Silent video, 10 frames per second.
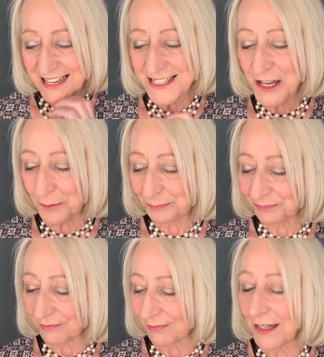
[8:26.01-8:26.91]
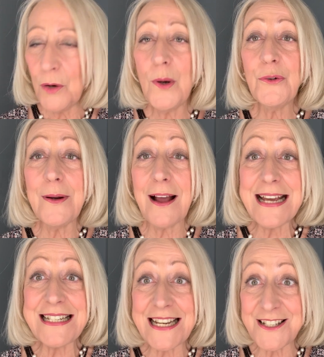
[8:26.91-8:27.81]
So what great
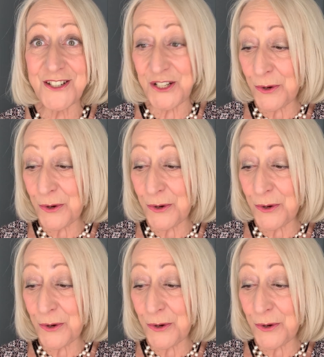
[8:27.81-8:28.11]
ideas do